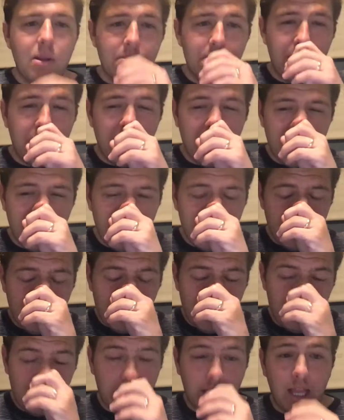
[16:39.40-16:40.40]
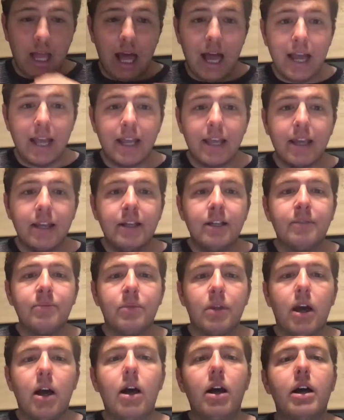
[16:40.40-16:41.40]
But unlike
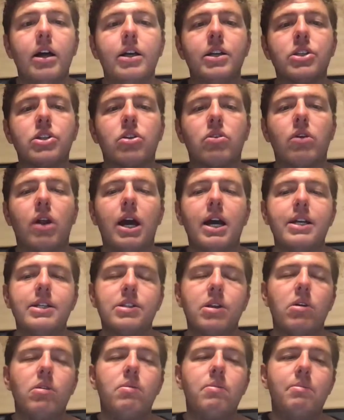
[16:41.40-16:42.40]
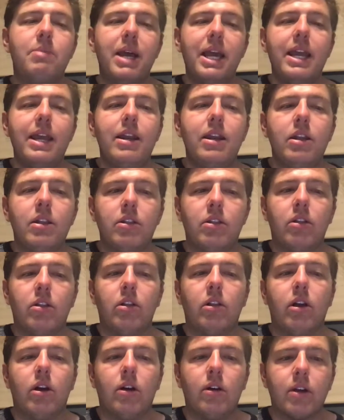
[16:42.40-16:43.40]
us, Christ obeyed the
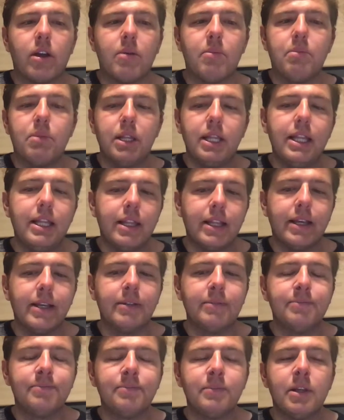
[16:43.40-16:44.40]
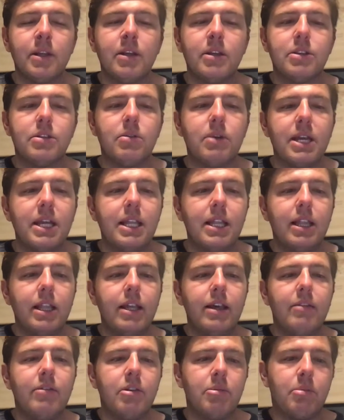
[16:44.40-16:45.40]
law completely. So he
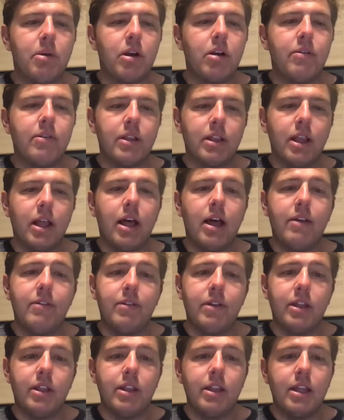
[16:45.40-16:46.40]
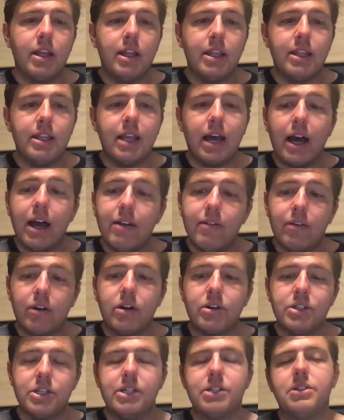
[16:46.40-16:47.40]
lived a perfect life and, and died for
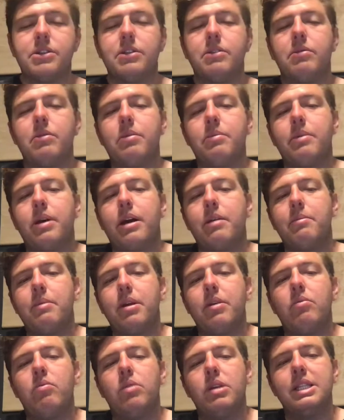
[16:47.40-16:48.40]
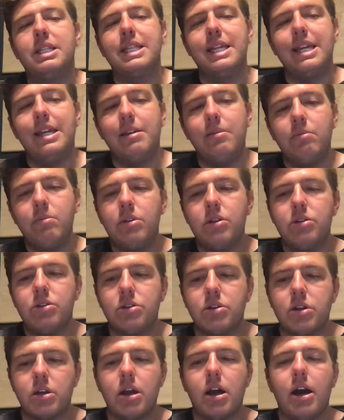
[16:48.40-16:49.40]
our sins so that we might be redeemed
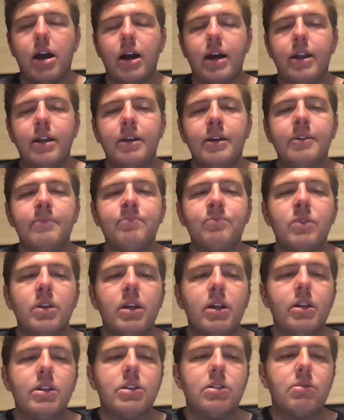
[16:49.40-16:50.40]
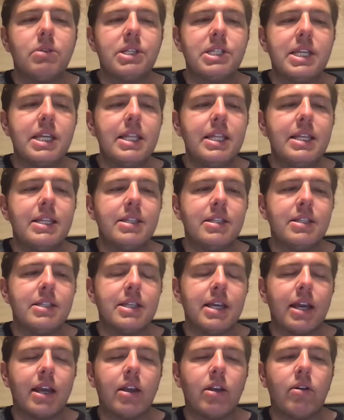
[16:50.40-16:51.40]
to God. And so we see this in
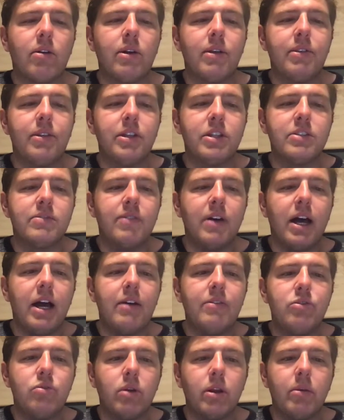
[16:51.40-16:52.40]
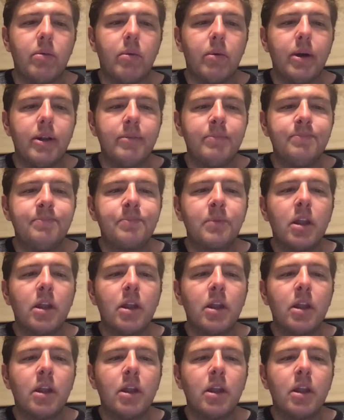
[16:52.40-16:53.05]
2 Corinthians 5.21.